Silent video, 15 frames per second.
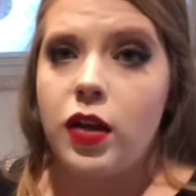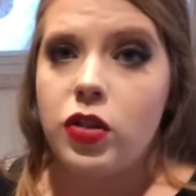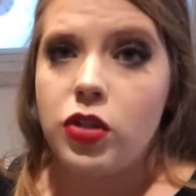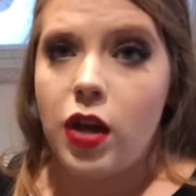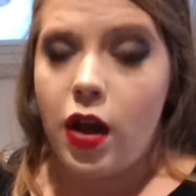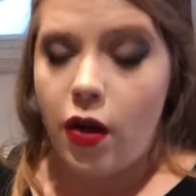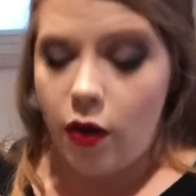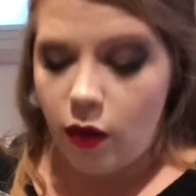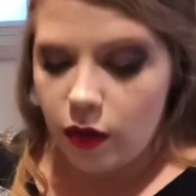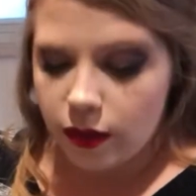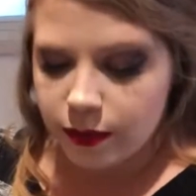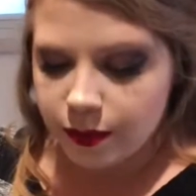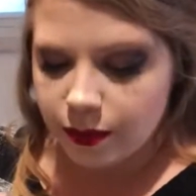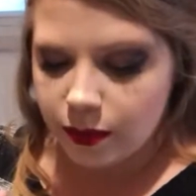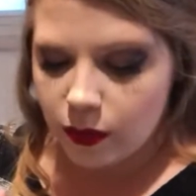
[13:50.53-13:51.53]
dough
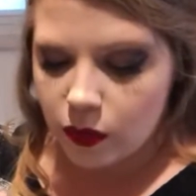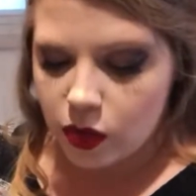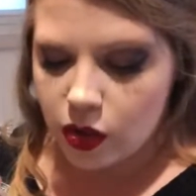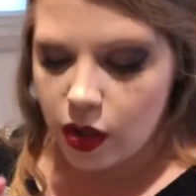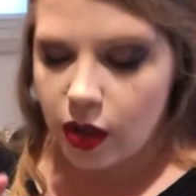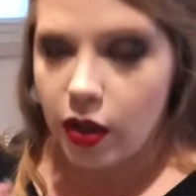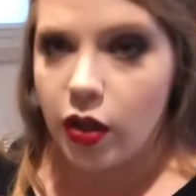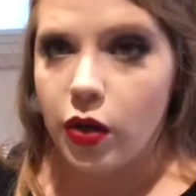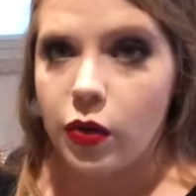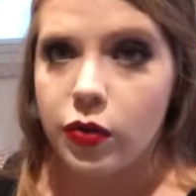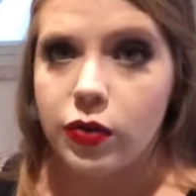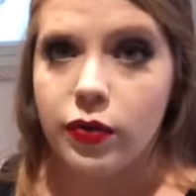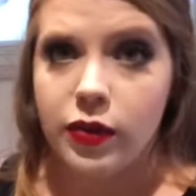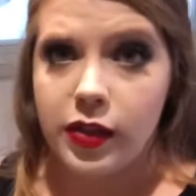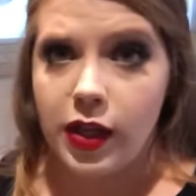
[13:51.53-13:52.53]
to
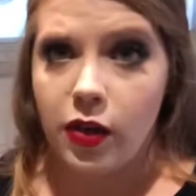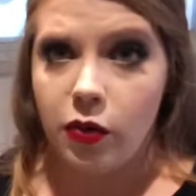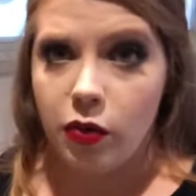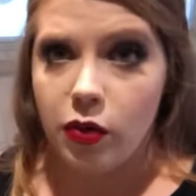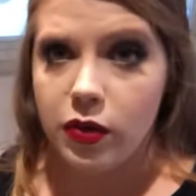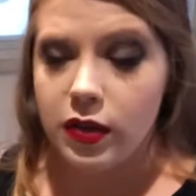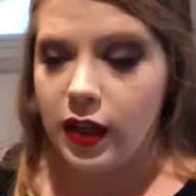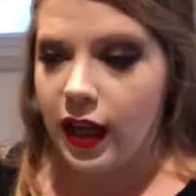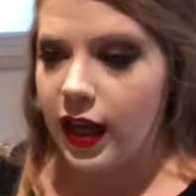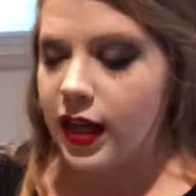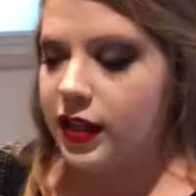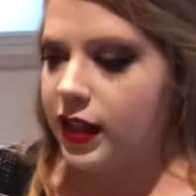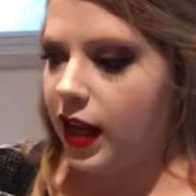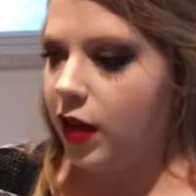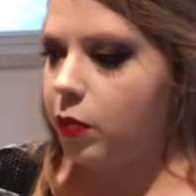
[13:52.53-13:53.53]
use for dinner rolls, like I
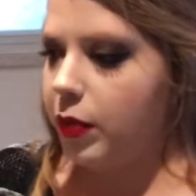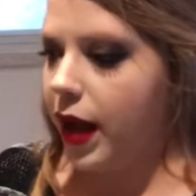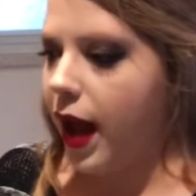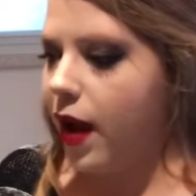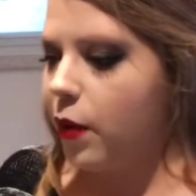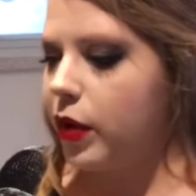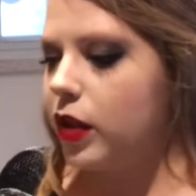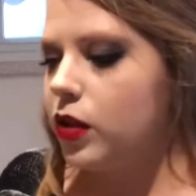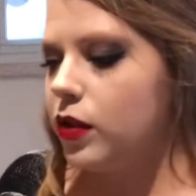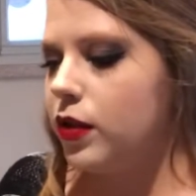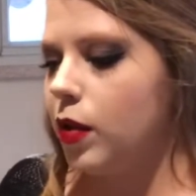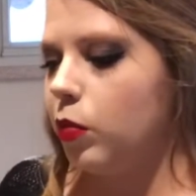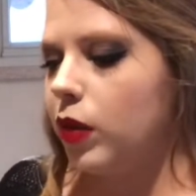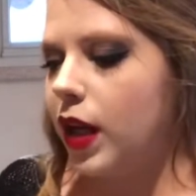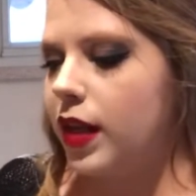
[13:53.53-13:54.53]
said, but I want to do
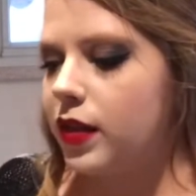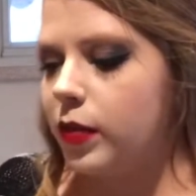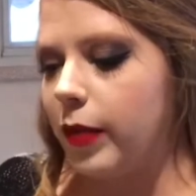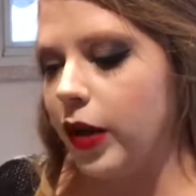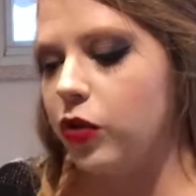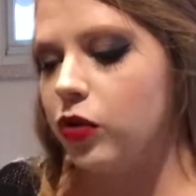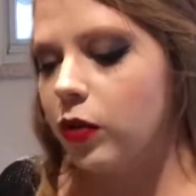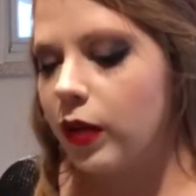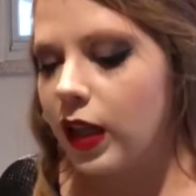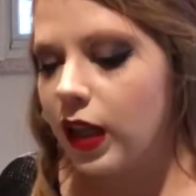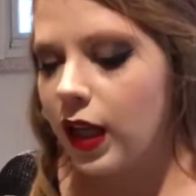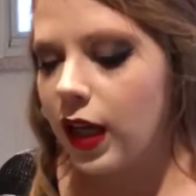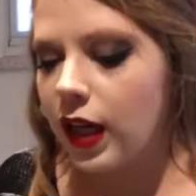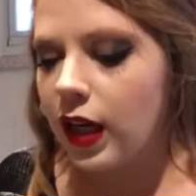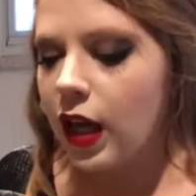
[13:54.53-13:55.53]
something special with
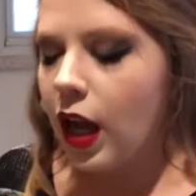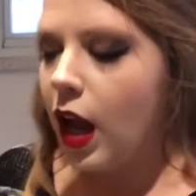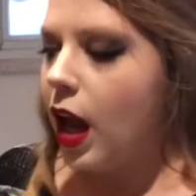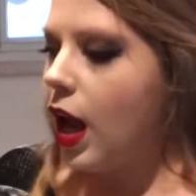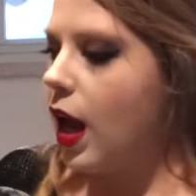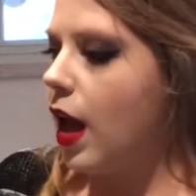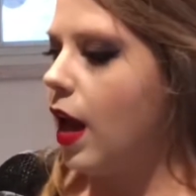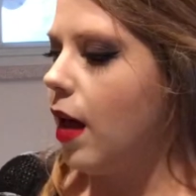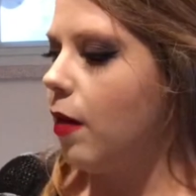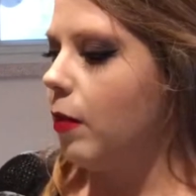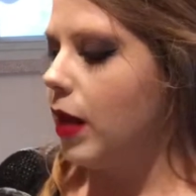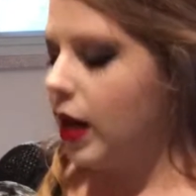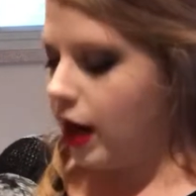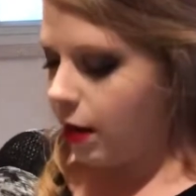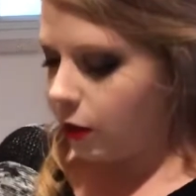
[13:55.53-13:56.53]
it,
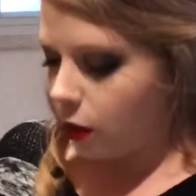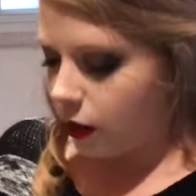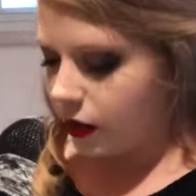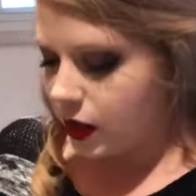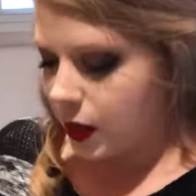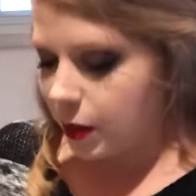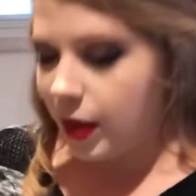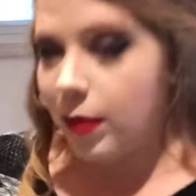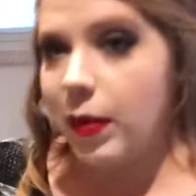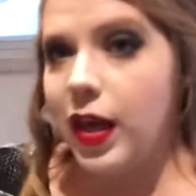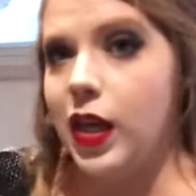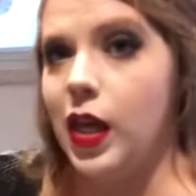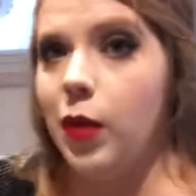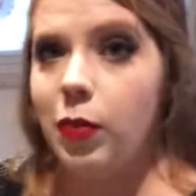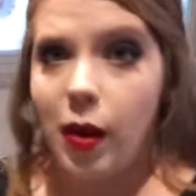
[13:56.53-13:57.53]
and I'm going to be
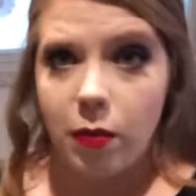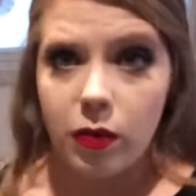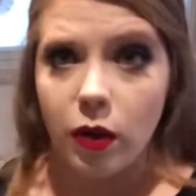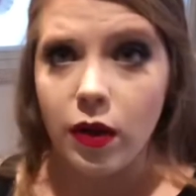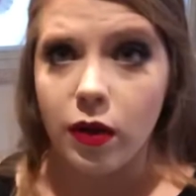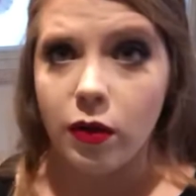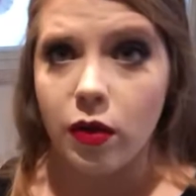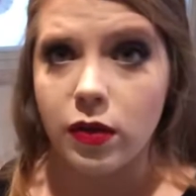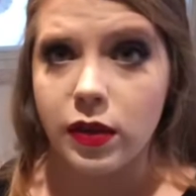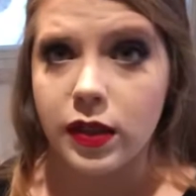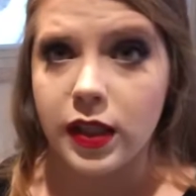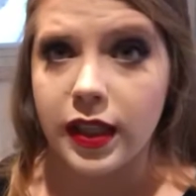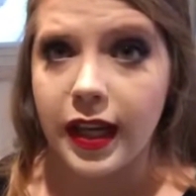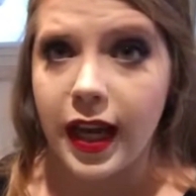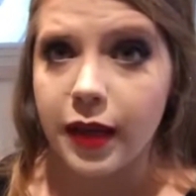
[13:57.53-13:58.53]
making pepperoni rolls
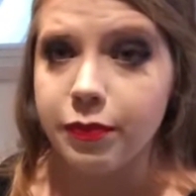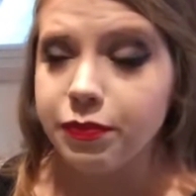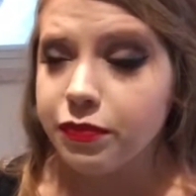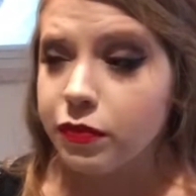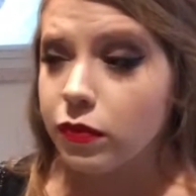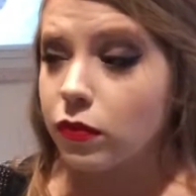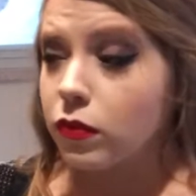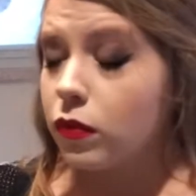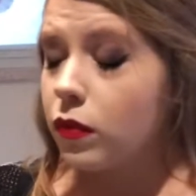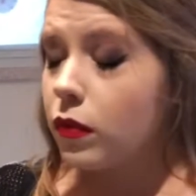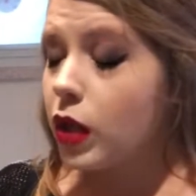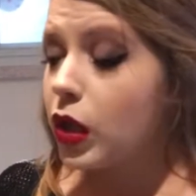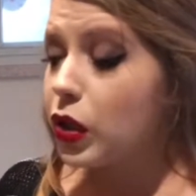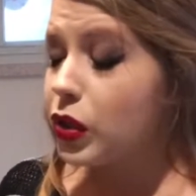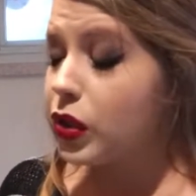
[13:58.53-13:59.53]
today.
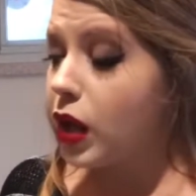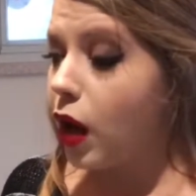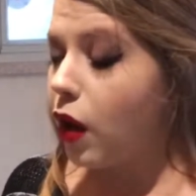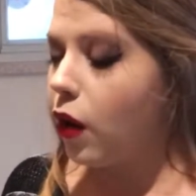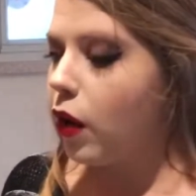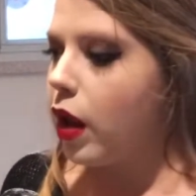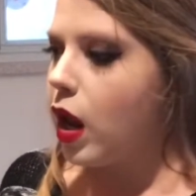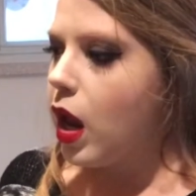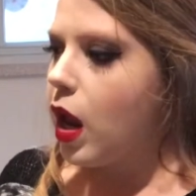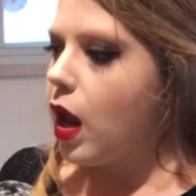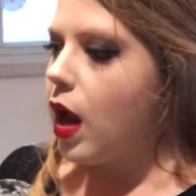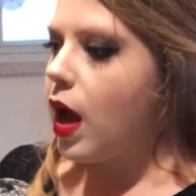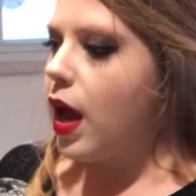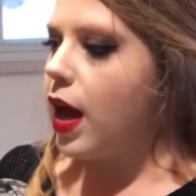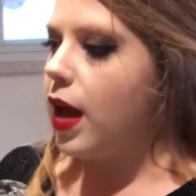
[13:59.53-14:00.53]
So,
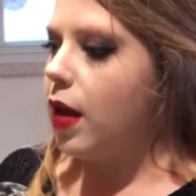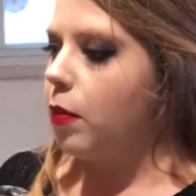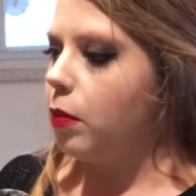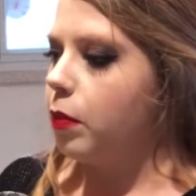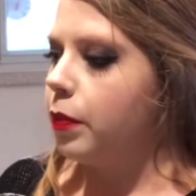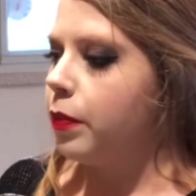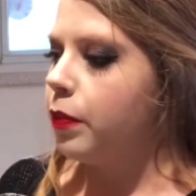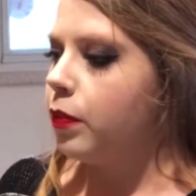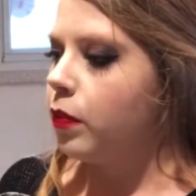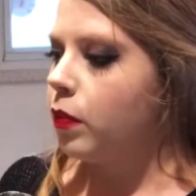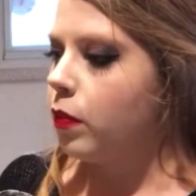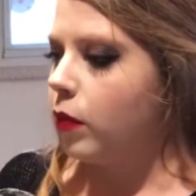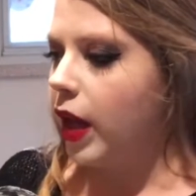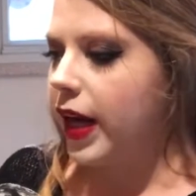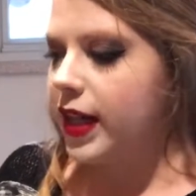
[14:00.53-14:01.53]

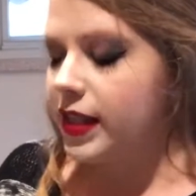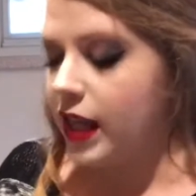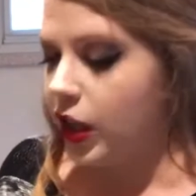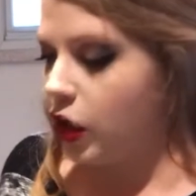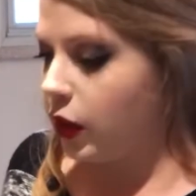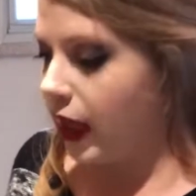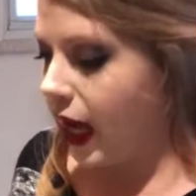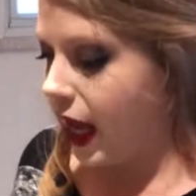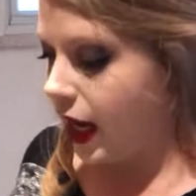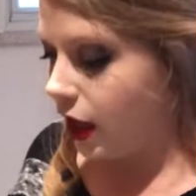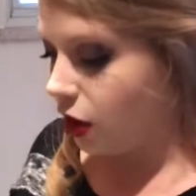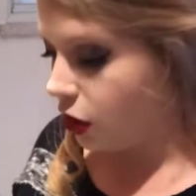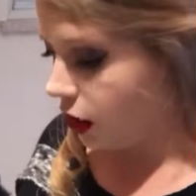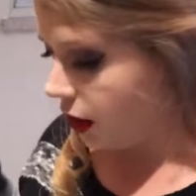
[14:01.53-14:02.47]
like I said, you can